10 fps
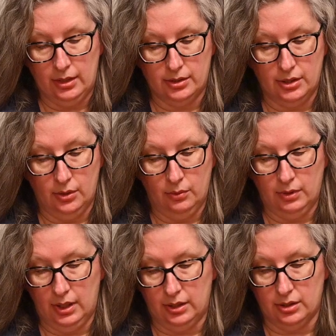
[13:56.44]

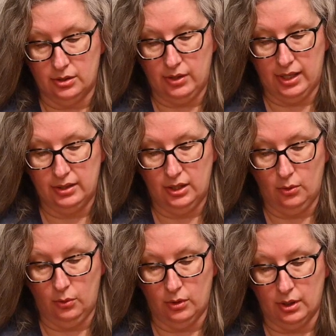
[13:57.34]
Soon, a distracting
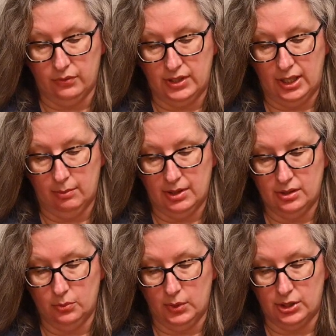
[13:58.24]
horde of
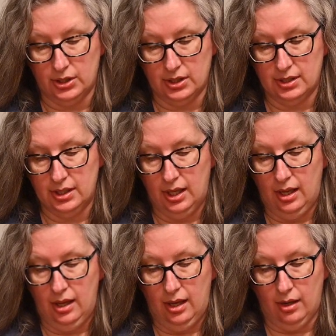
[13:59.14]
demons, witches,
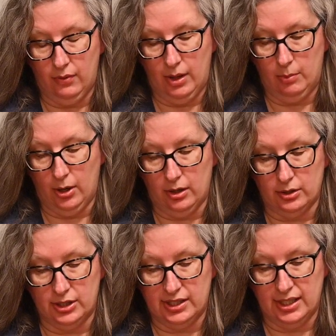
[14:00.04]
and
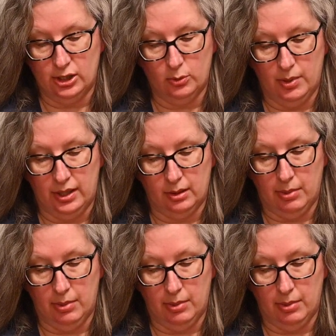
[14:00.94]
vampires descends upon the